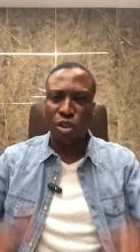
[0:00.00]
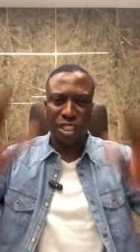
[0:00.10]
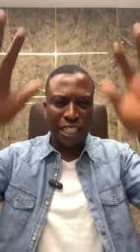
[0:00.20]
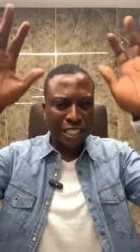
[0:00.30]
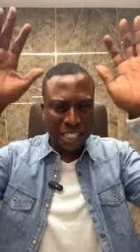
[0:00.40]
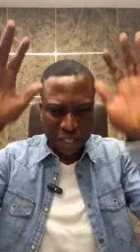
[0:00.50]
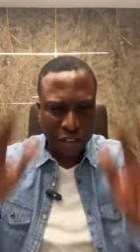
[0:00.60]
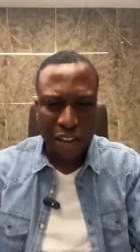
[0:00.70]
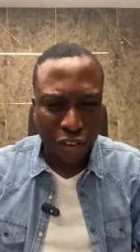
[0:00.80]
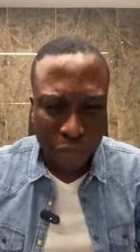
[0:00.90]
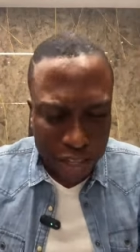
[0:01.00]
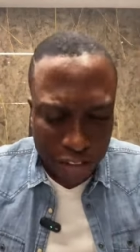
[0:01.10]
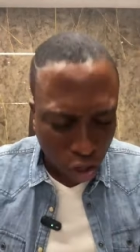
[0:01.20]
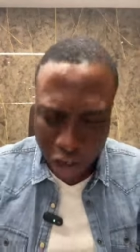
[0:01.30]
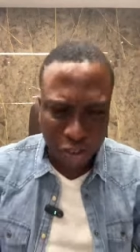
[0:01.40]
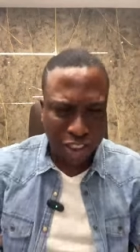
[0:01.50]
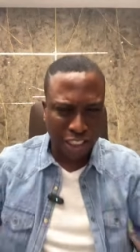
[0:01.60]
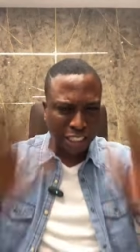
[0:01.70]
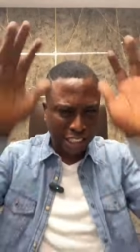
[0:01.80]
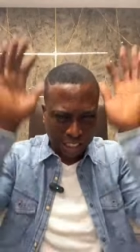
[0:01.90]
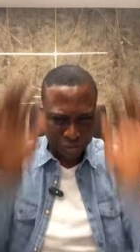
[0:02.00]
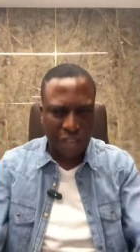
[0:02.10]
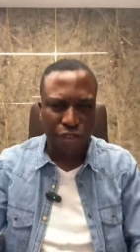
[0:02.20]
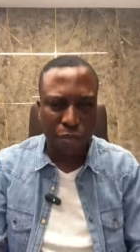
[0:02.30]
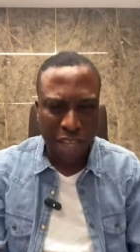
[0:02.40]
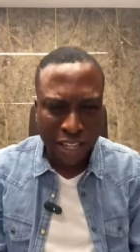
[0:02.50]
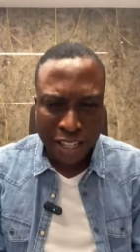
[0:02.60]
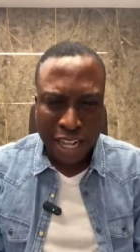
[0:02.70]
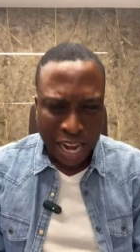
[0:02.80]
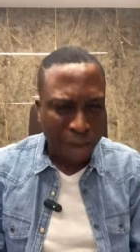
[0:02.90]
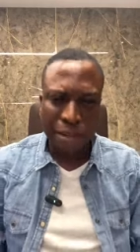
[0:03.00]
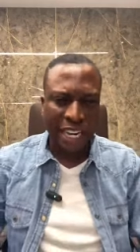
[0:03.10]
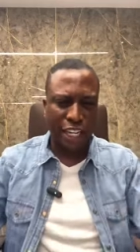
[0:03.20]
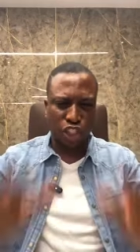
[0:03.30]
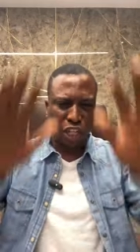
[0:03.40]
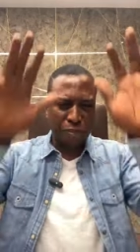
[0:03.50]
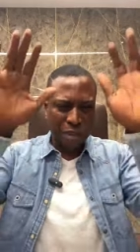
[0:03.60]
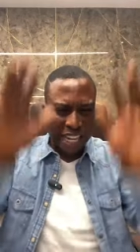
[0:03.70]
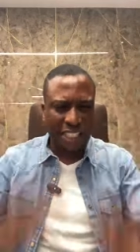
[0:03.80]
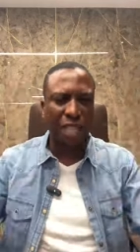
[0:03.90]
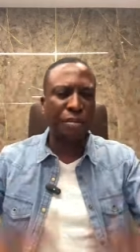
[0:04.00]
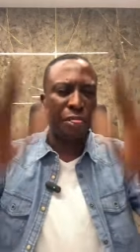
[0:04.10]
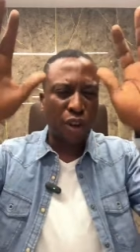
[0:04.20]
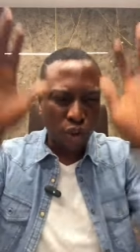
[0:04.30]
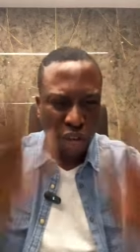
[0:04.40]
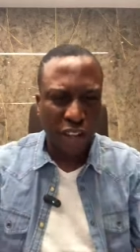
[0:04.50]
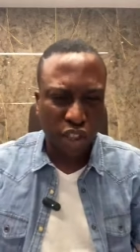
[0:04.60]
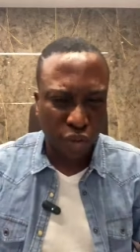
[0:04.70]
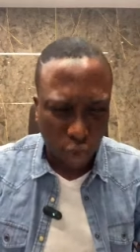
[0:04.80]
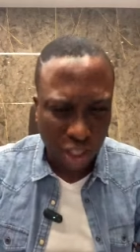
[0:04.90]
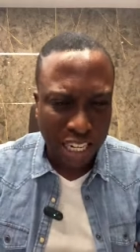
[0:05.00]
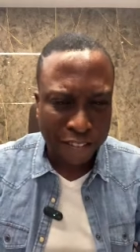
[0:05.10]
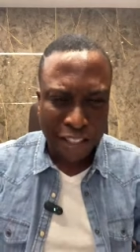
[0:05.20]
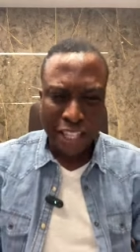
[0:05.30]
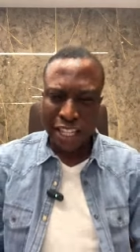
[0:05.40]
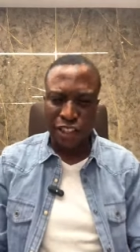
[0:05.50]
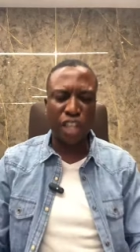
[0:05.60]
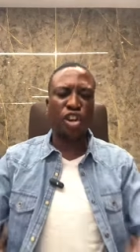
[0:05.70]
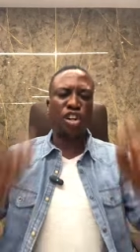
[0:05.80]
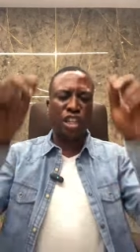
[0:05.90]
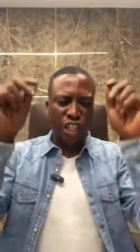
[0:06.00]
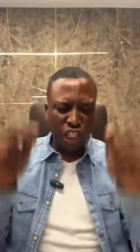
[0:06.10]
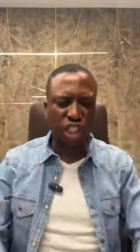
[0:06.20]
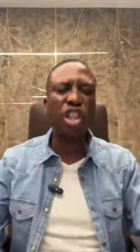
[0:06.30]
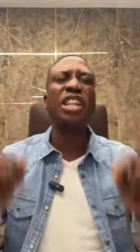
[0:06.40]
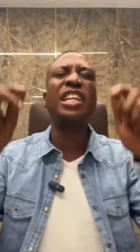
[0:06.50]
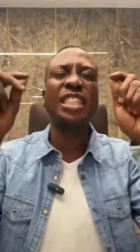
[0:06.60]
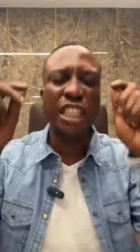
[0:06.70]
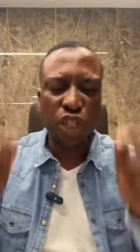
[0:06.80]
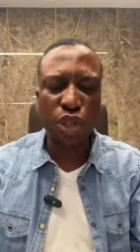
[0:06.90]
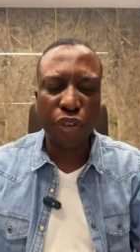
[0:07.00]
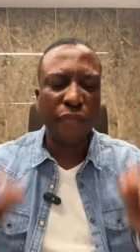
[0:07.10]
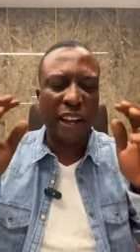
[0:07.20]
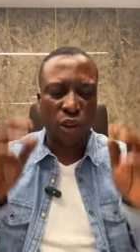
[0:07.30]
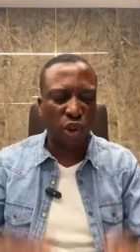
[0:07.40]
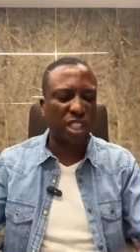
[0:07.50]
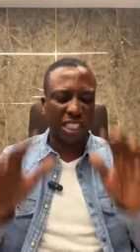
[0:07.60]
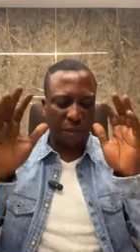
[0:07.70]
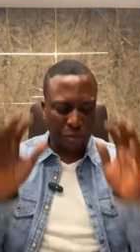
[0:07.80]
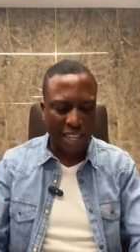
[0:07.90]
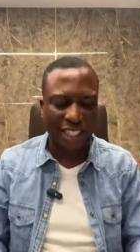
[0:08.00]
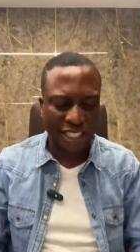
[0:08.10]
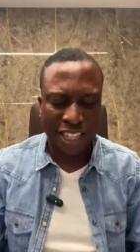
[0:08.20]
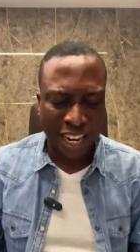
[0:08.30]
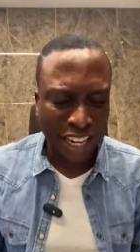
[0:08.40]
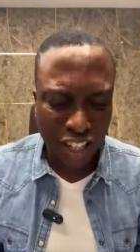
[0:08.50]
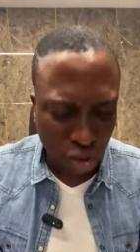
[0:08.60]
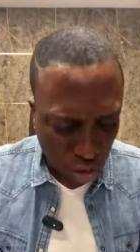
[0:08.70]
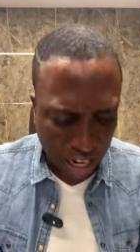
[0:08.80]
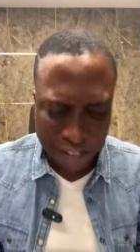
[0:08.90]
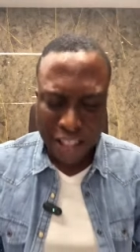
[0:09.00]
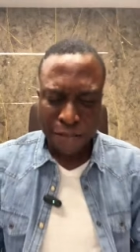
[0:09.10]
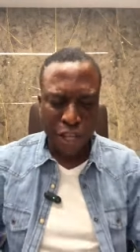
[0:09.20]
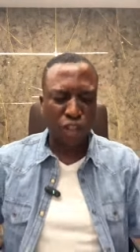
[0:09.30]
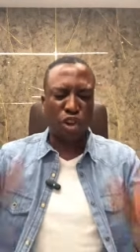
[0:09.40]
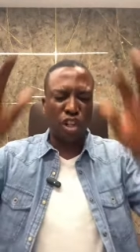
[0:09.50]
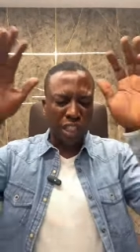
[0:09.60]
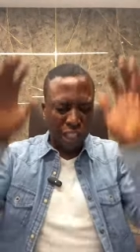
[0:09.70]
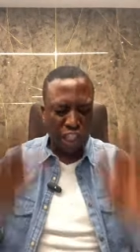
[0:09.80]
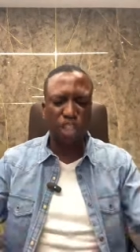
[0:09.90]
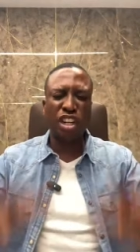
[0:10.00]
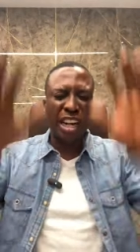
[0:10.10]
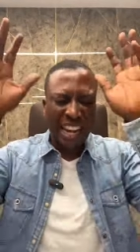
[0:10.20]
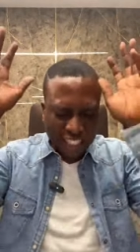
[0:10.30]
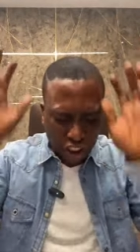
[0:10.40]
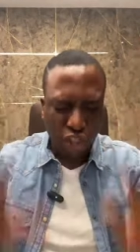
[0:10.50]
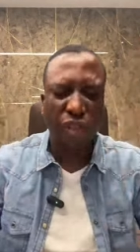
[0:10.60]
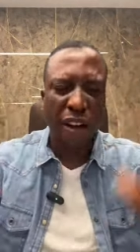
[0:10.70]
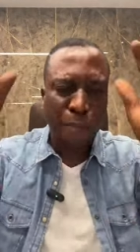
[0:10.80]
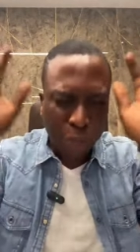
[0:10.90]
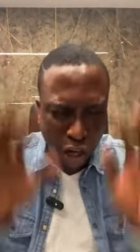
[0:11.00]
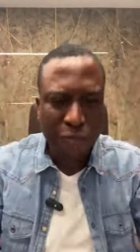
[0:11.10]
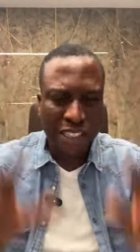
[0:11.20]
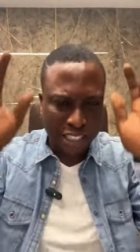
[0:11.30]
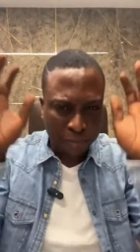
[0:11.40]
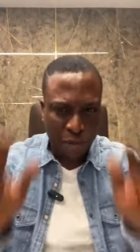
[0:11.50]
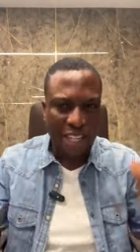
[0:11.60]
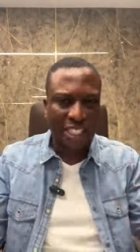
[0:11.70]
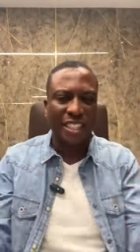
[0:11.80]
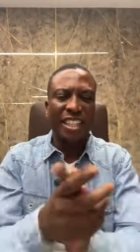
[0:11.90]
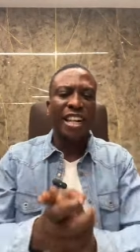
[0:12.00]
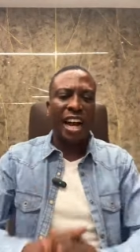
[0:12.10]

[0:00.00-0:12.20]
All seasons favor me. All seasons favor me. I'm like a tree planted by the rivers of water. The condition necessary for my growth is in place. Hallelujah. The condition necessary for my appointment is in place.